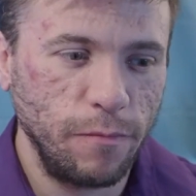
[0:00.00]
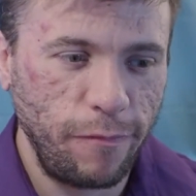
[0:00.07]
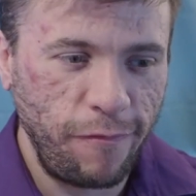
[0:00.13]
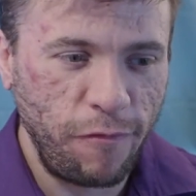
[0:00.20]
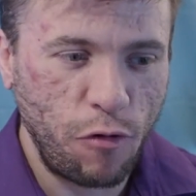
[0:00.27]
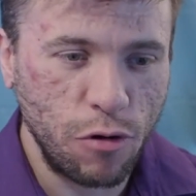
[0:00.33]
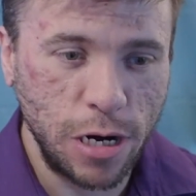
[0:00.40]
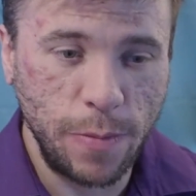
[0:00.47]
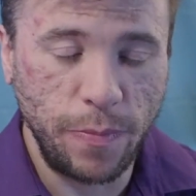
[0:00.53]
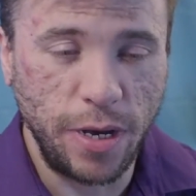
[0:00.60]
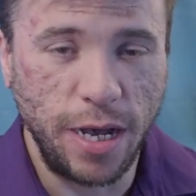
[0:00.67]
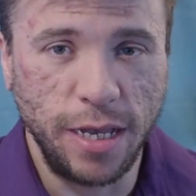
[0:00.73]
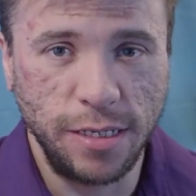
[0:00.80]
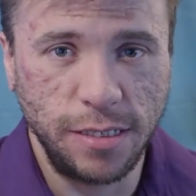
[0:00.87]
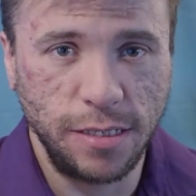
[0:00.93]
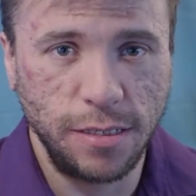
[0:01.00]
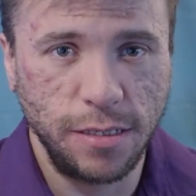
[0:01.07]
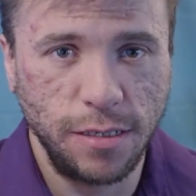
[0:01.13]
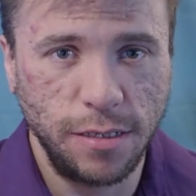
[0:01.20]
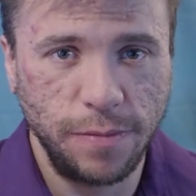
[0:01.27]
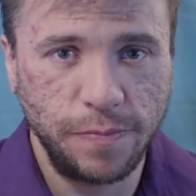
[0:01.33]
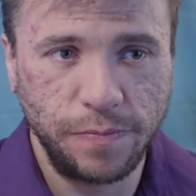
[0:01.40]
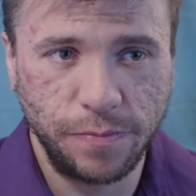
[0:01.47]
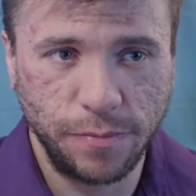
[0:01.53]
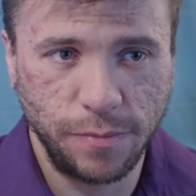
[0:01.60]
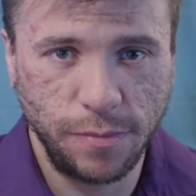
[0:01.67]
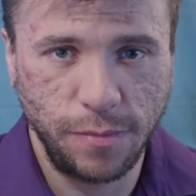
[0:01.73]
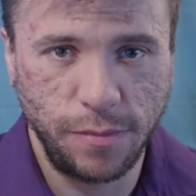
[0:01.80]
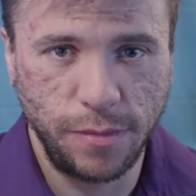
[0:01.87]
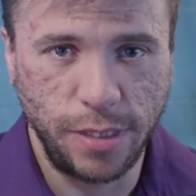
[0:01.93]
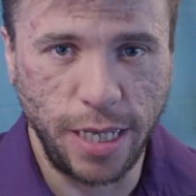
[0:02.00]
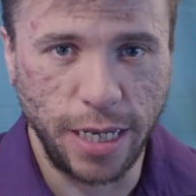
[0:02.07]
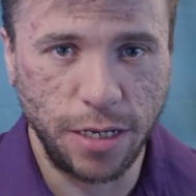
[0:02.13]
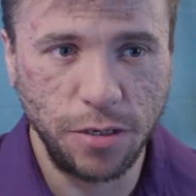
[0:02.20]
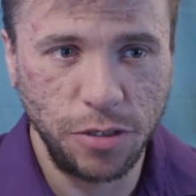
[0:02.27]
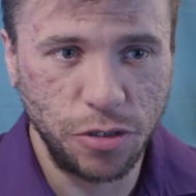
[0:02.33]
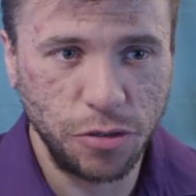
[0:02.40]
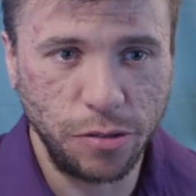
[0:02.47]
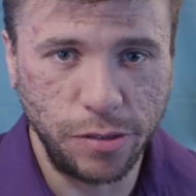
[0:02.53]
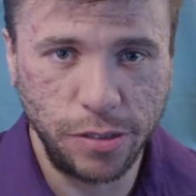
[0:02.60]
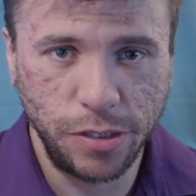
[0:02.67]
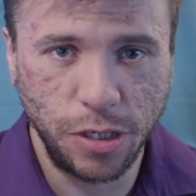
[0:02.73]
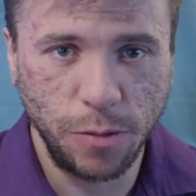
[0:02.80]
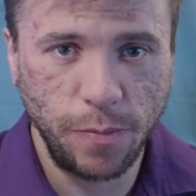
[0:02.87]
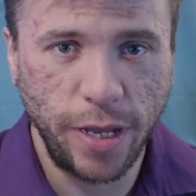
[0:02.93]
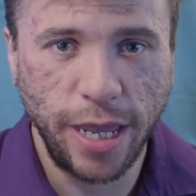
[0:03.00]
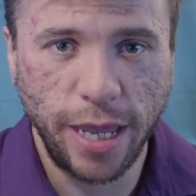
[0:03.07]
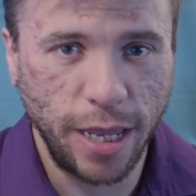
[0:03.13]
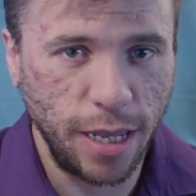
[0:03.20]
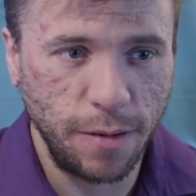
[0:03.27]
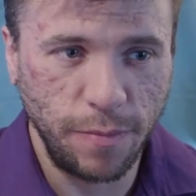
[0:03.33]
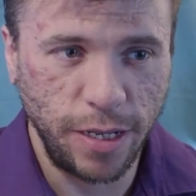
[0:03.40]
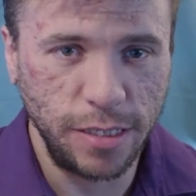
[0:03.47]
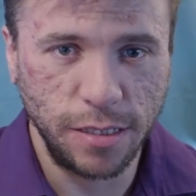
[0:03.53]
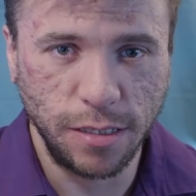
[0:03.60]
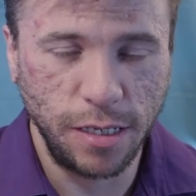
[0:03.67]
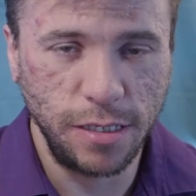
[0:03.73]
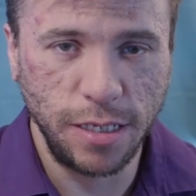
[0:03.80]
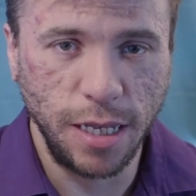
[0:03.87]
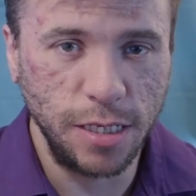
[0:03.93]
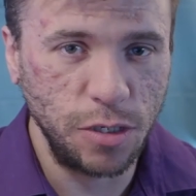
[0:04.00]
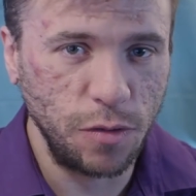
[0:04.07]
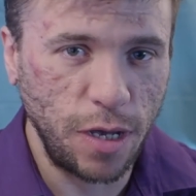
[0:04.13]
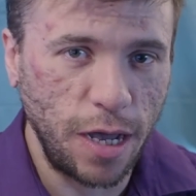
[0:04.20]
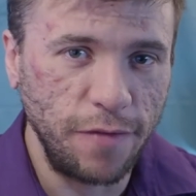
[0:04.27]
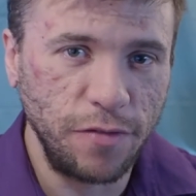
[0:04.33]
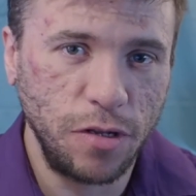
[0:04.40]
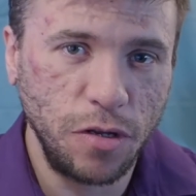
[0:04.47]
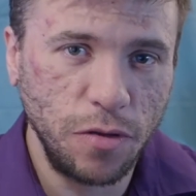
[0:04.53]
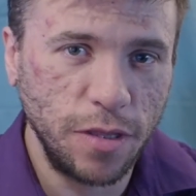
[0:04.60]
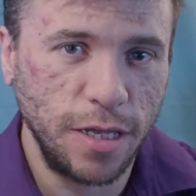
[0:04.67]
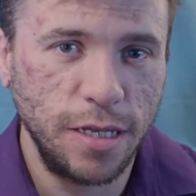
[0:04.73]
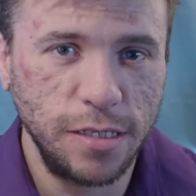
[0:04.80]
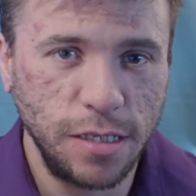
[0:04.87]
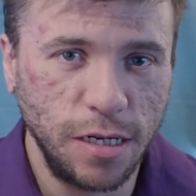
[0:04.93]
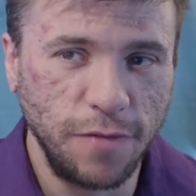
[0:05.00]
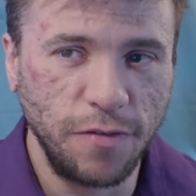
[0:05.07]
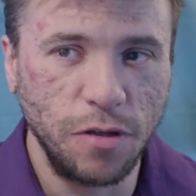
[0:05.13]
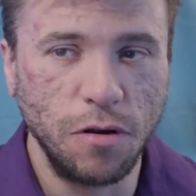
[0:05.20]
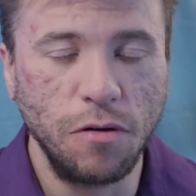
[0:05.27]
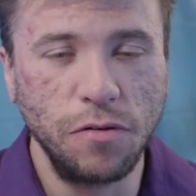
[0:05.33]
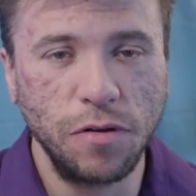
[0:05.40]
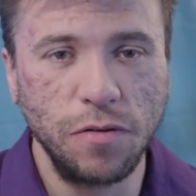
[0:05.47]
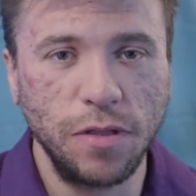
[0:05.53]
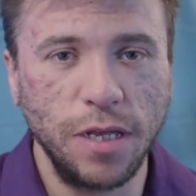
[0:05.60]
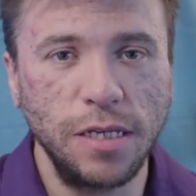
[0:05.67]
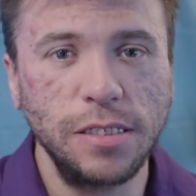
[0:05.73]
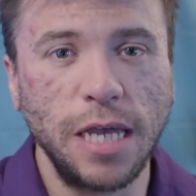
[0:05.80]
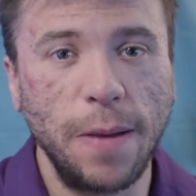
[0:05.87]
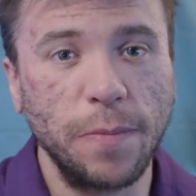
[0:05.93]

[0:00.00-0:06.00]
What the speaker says: for a boss that controls your pay and basically says you have to do this, and if you don't do this,